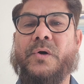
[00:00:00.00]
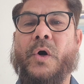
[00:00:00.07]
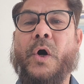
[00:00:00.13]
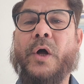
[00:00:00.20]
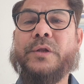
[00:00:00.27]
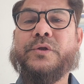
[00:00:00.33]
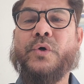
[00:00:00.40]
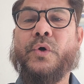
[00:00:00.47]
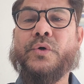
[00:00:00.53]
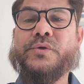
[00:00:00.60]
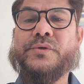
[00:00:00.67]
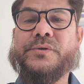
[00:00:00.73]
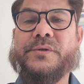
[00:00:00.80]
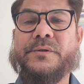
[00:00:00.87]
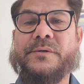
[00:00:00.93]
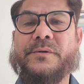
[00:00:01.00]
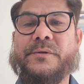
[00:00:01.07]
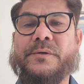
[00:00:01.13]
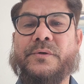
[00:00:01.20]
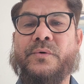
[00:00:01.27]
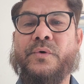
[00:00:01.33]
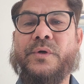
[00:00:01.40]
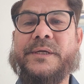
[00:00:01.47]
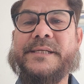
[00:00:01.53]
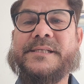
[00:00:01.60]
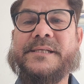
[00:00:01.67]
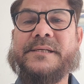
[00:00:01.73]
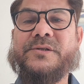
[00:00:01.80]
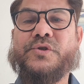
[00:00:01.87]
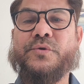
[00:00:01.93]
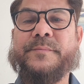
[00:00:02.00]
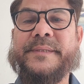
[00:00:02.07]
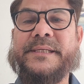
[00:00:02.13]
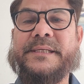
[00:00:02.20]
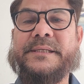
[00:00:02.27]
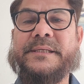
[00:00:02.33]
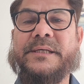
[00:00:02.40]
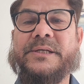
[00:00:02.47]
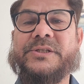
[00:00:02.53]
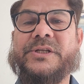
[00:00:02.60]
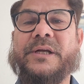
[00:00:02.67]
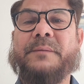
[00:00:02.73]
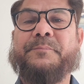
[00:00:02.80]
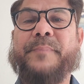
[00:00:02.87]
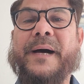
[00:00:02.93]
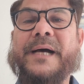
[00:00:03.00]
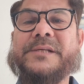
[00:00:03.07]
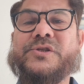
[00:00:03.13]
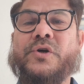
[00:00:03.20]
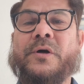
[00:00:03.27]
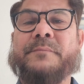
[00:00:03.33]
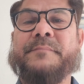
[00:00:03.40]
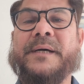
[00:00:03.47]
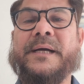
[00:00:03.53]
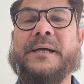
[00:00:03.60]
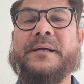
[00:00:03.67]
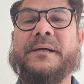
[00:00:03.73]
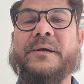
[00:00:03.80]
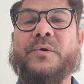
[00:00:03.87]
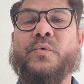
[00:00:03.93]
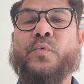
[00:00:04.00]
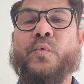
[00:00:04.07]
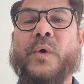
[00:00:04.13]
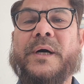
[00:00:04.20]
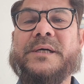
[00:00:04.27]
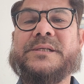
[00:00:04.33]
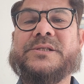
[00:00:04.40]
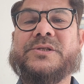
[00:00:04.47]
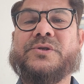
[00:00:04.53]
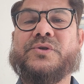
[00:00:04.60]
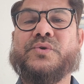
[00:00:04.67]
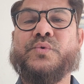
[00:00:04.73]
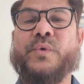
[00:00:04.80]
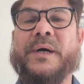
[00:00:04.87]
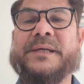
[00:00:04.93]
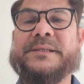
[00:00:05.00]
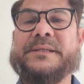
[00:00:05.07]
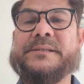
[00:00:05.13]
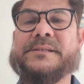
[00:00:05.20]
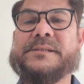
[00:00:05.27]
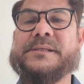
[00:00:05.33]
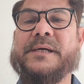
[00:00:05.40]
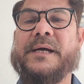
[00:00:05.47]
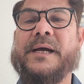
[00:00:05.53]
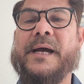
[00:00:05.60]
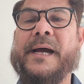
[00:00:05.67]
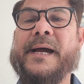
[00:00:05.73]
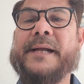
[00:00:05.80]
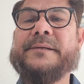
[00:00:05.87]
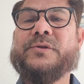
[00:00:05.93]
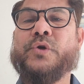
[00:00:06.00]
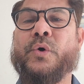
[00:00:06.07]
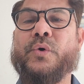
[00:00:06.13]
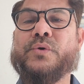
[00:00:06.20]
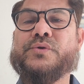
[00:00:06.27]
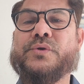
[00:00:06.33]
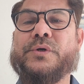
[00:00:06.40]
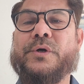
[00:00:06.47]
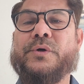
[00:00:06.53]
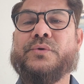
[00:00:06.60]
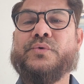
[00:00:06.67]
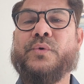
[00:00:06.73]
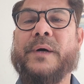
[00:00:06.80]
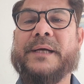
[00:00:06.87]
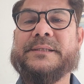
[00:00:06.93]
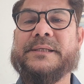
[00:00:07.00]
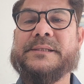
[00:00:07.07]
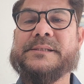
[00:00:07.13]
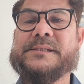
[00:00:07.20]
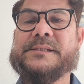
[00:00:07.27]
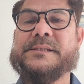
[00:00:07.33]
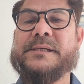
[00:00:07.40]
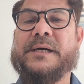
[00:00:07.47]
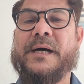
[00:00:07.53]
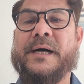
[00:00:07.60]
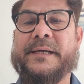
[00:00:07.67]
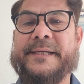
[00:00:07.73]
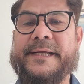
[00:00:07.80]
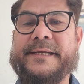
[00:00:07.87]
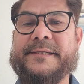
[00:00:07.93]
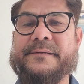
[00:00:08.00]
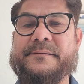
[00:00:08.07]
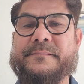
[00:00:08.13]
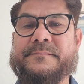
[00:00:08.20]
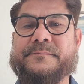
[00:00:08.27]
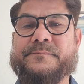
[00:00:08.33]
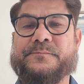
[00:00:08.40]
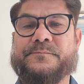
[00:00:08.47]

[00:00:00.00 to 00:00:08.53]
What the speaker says: All those who listen to me shall pass on my words to others, and those to others again.